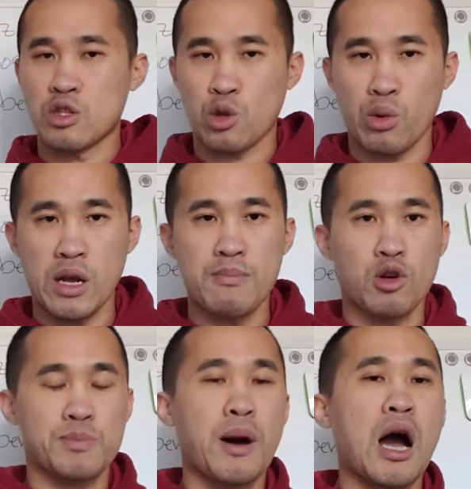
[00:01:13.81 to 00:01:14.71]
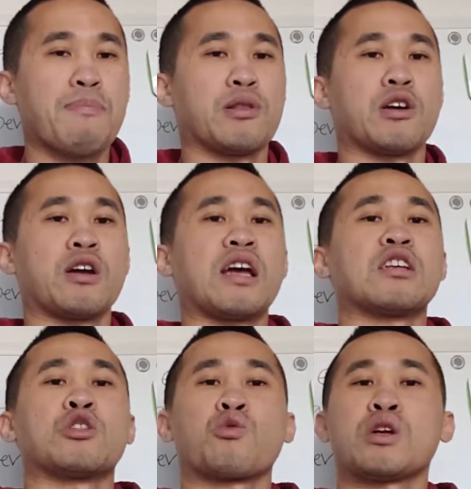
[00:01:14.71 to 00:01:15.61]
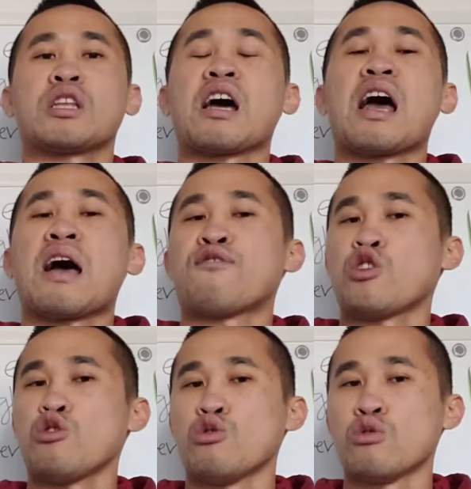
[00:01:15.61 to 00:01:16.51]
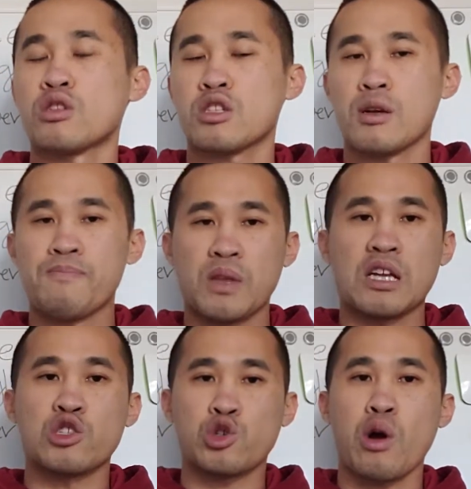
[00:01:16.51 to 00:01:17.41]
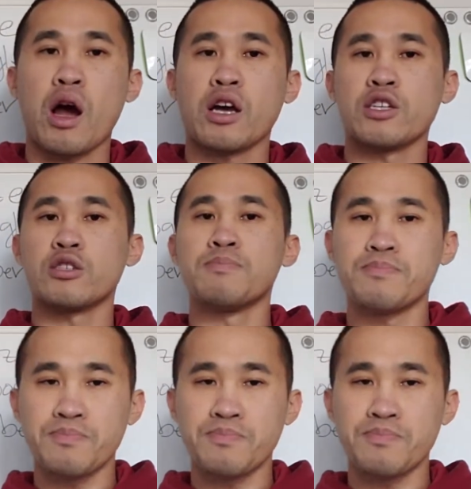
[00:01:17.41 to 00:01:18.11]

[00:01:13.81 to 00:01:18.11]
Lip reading: 3 most popular and the 3 that I have used and tried.